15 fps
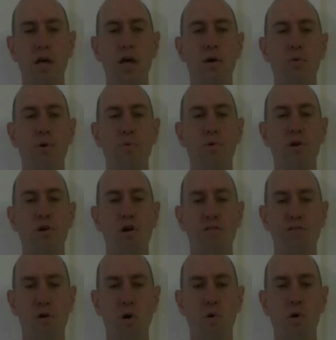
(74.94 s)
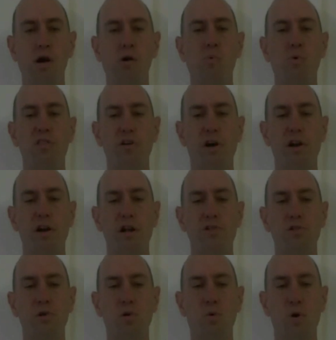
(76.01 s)
We will go forward with
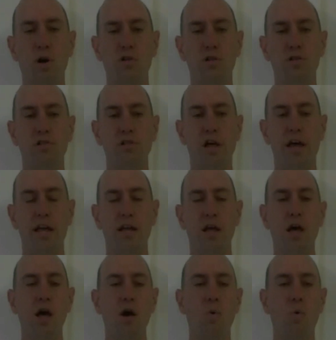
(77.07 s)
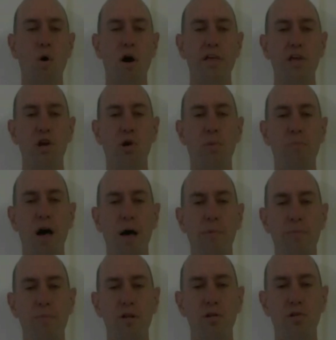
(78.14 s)
unanswered questions like why the
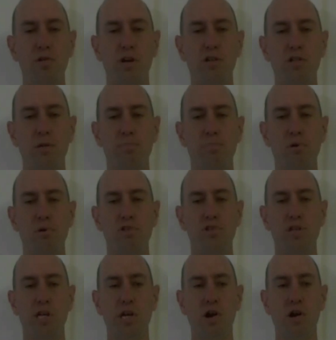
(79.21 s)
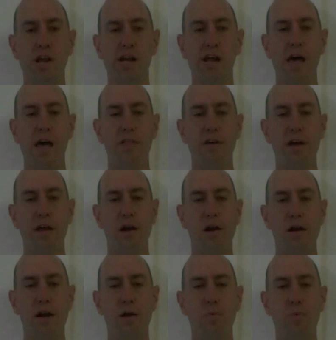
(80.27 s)
Obama administration pulled security out of that
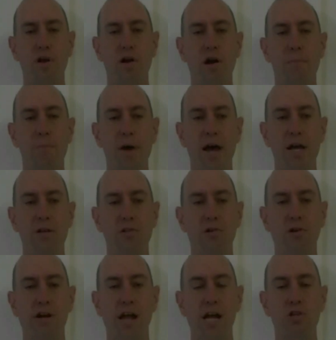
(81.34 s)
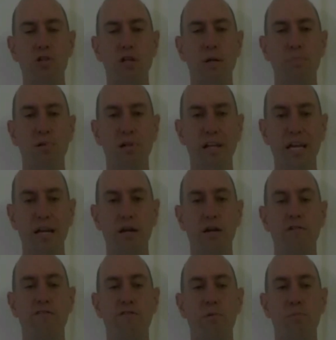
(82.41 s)
area when our ambassador had actually
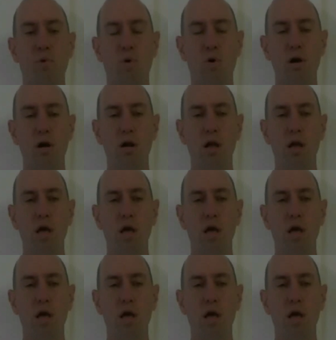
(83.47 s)
pleaded for more,